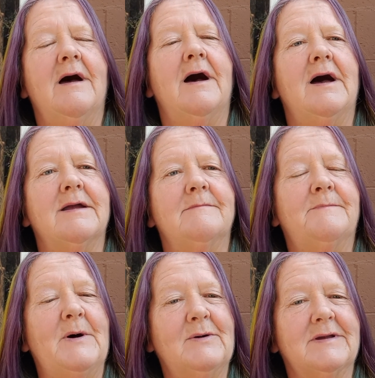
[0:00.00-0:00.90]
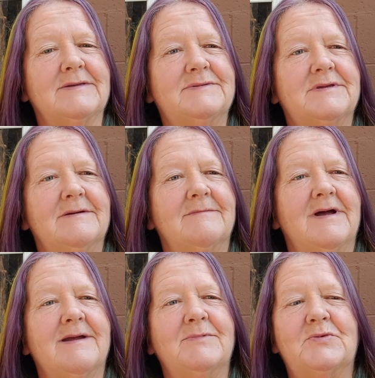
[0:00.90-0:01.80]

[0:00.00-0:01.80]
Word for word: I am focused. I am